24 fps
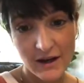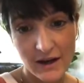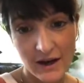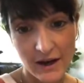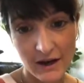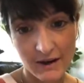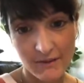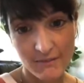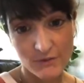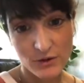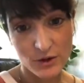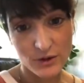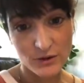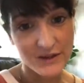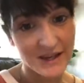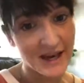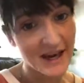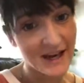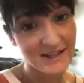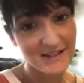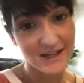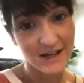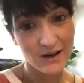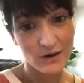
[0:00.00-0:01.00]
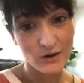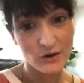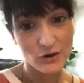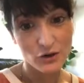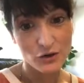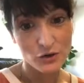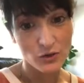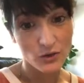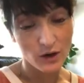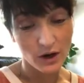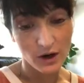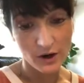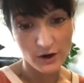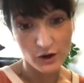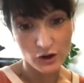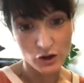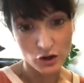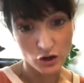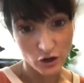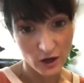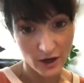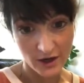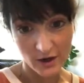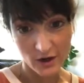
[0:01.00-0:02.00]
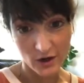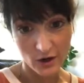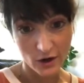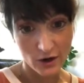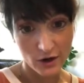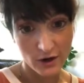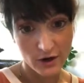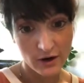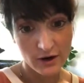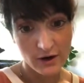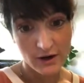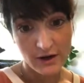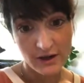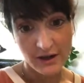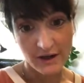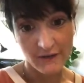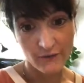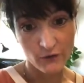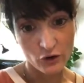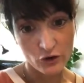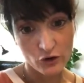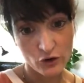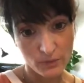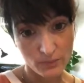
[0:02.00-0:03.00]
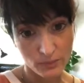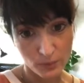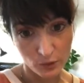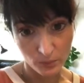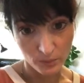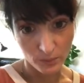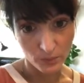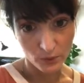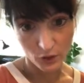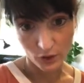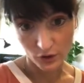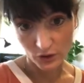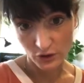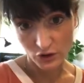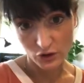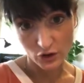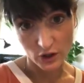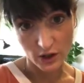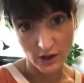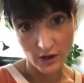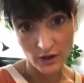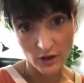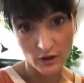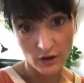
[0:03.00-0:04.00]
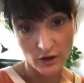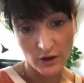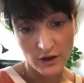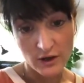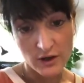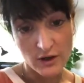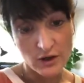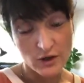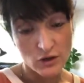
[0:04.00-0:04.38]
So that's how you do it on a Traeger if you're doing pulled pork on the Traeger.